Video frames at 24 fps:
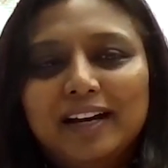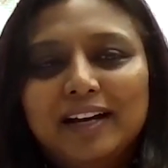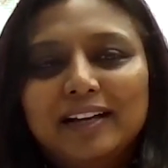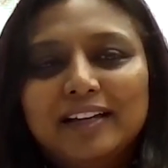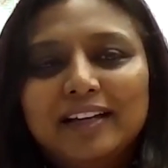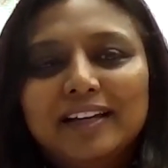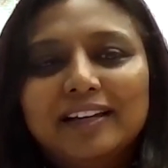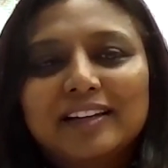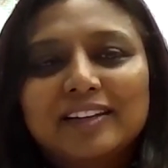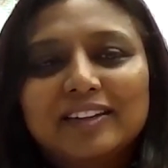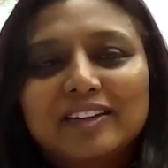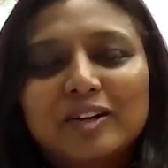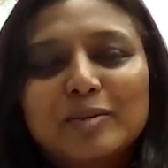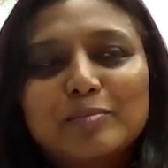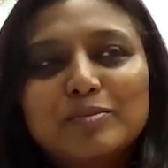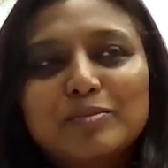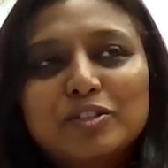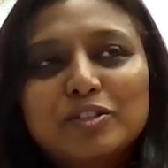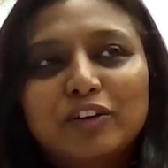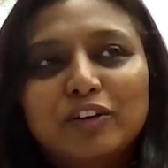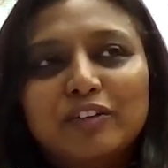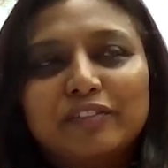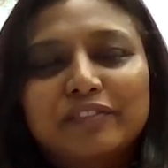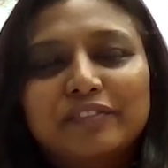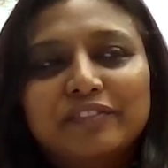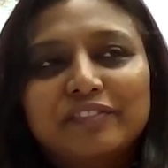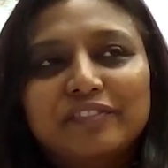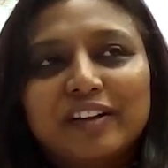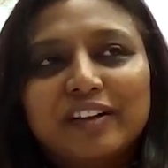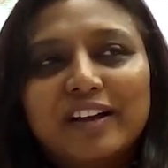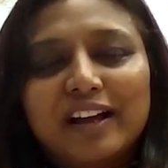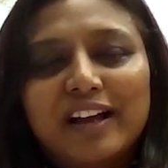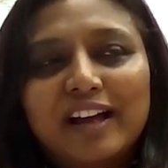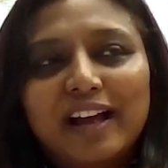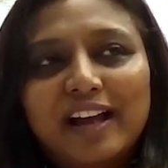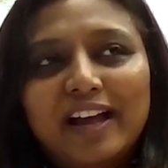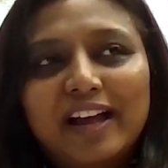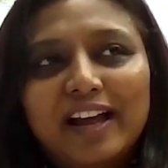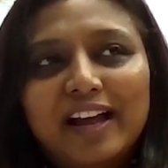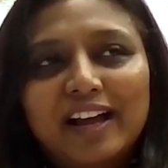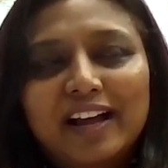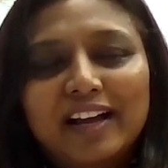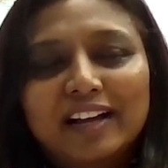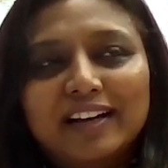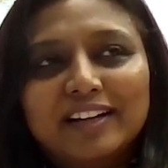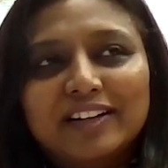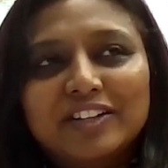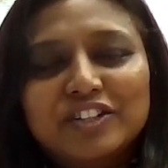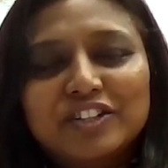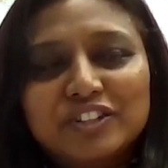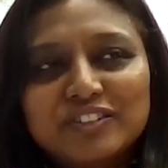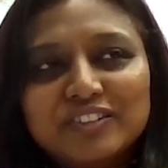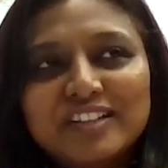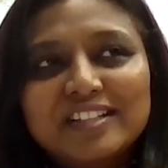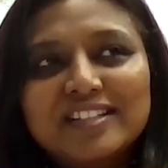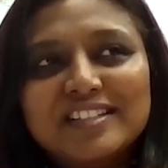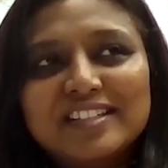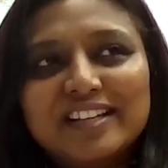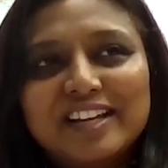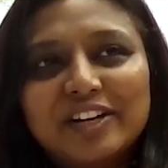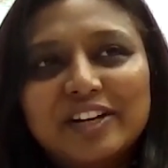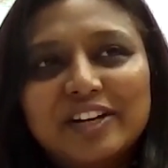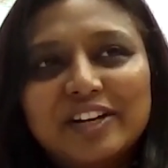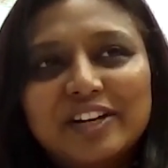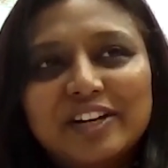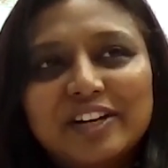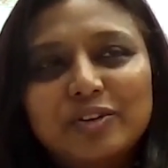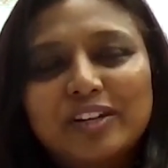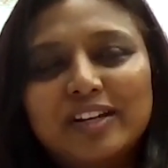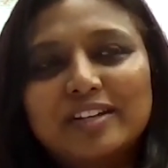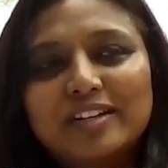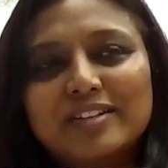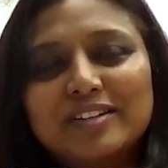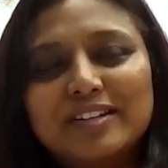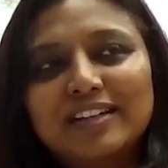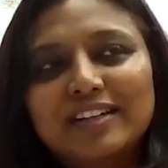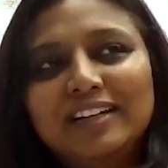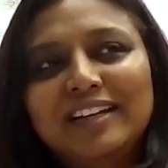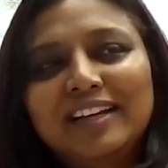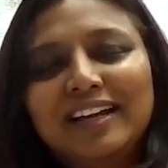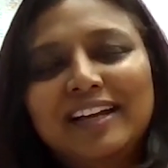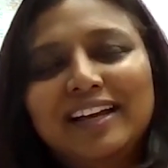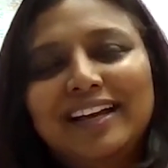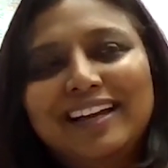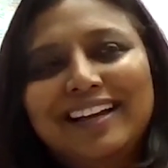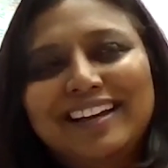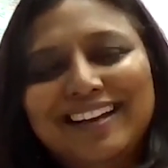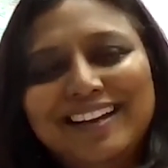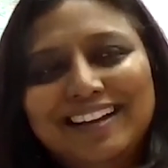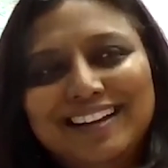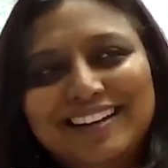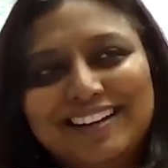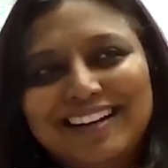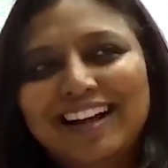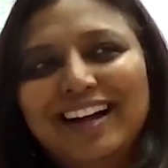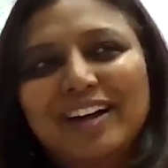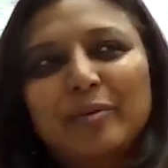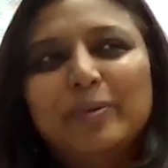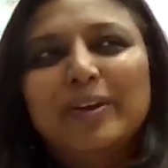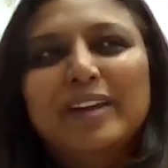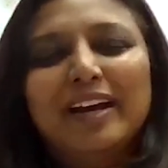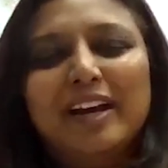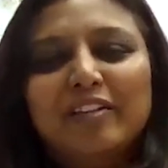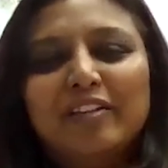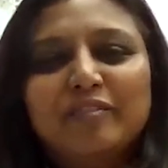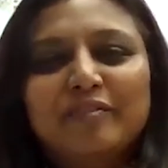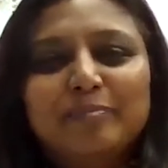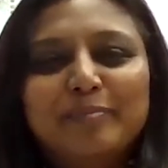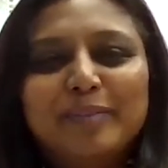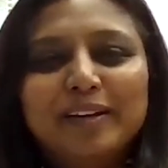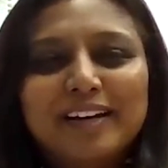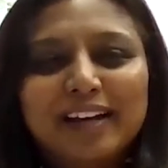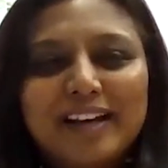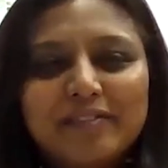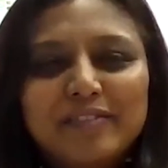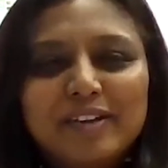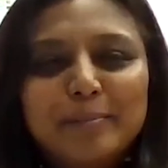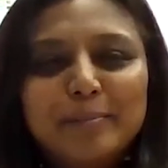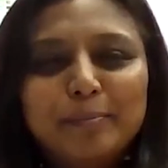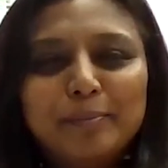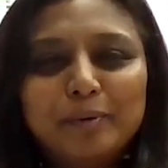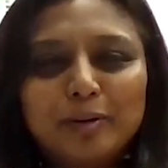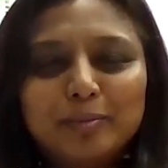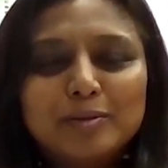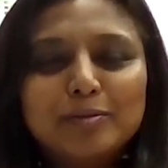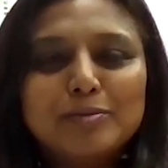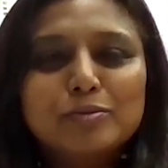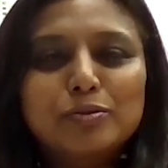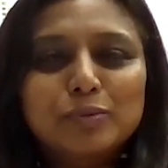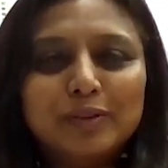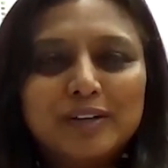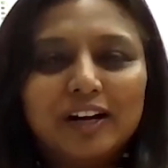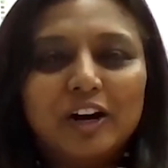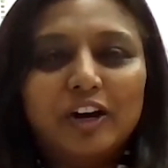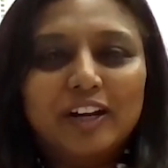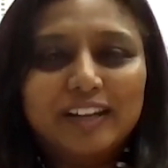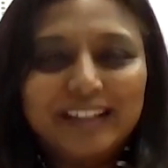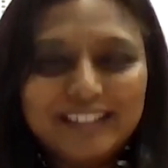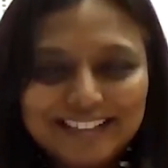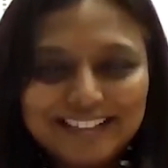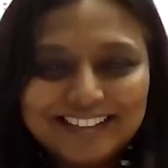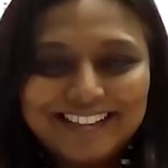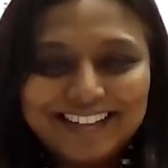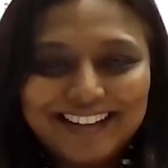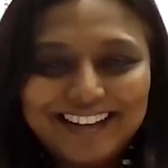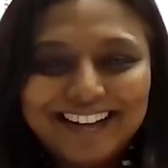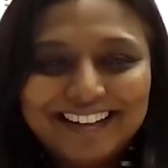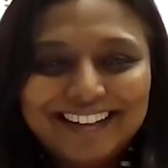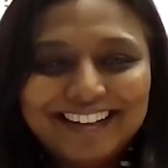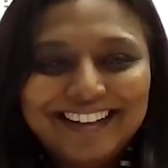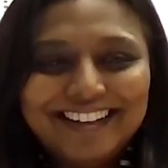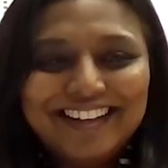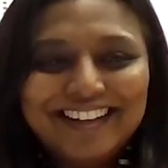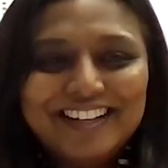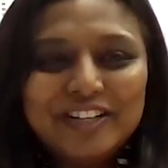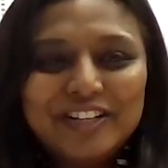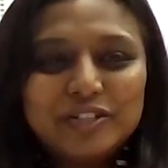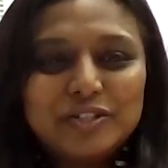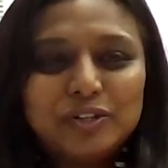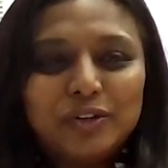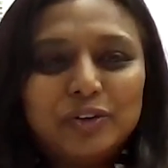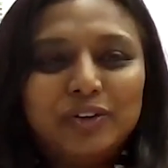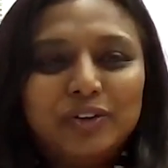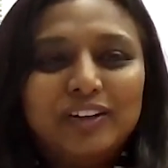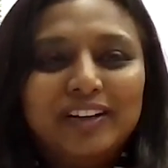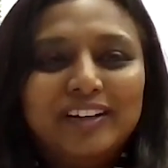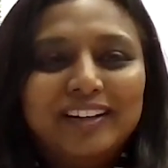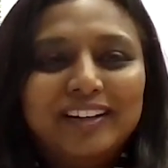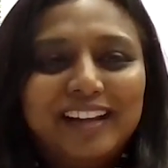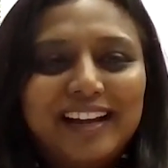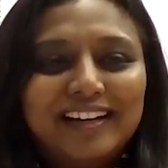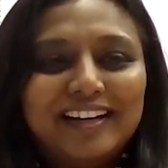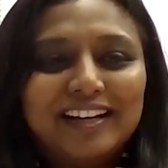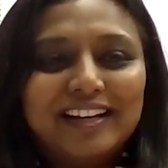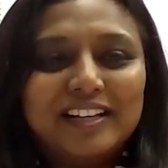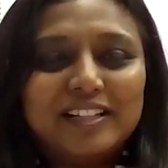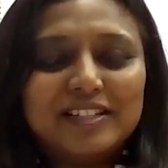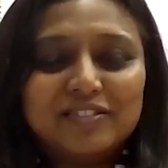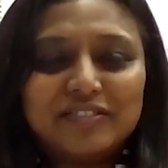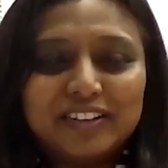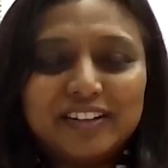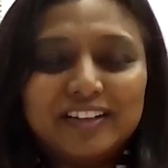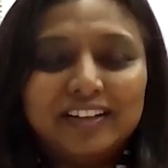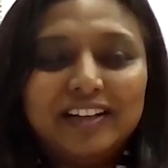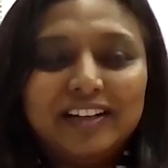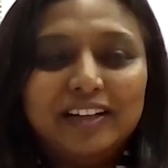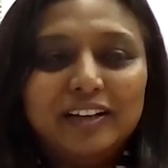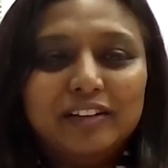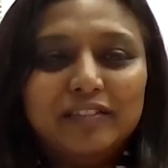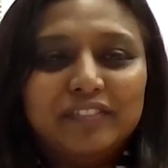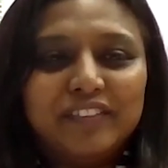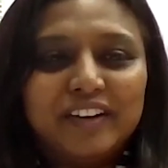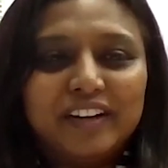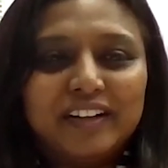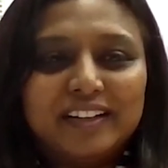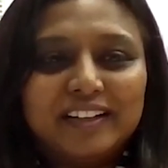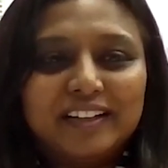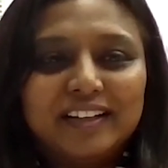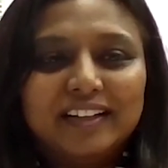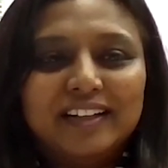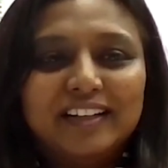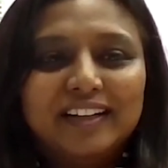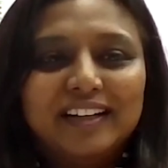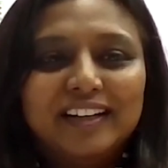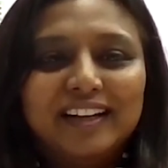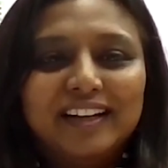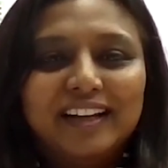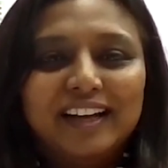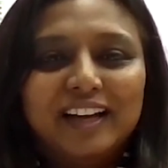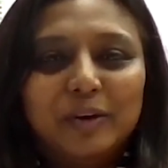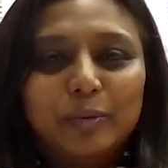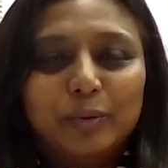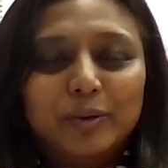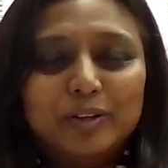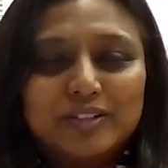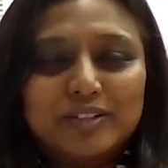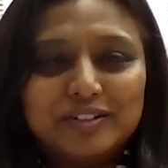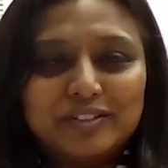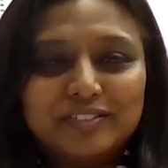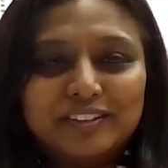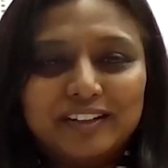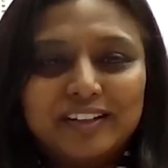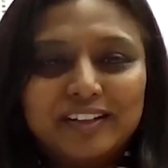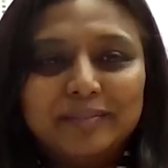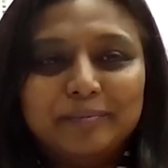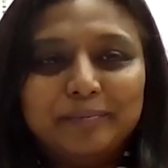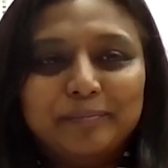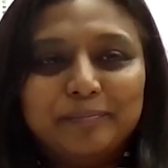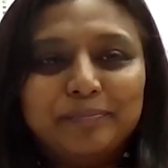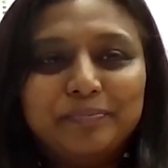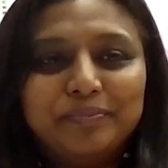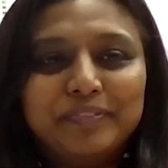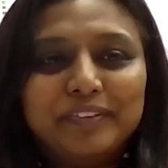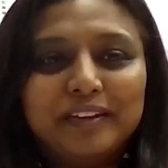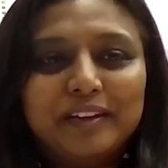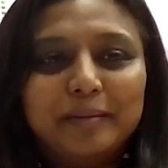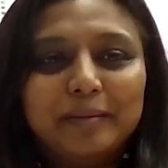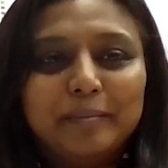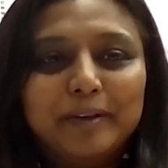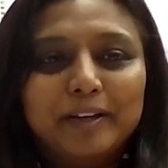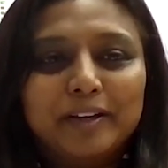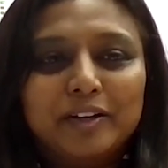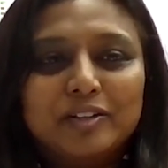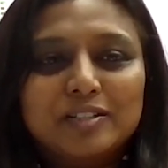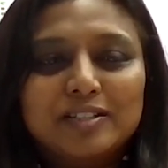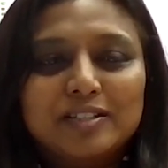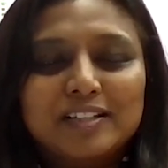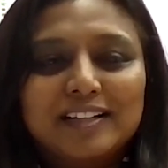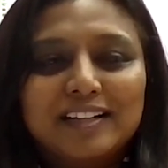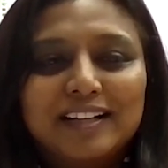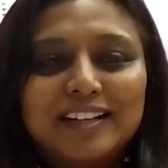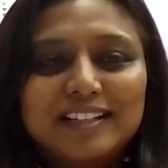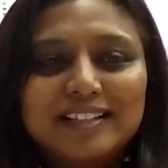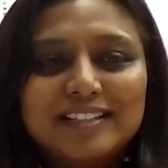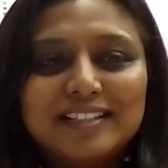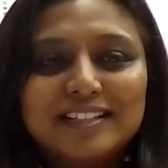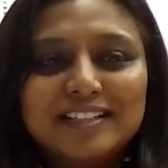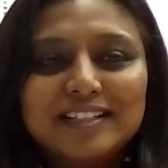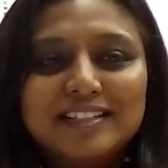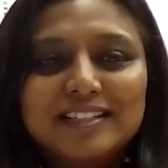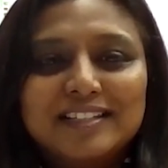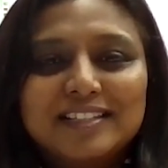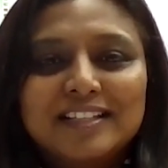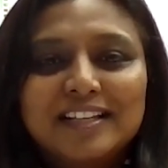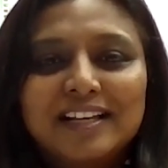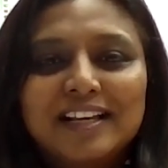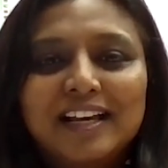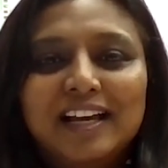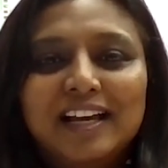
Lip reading: In terms of the children's education, we have been having problems with our internet. So that has really affected our children. because classes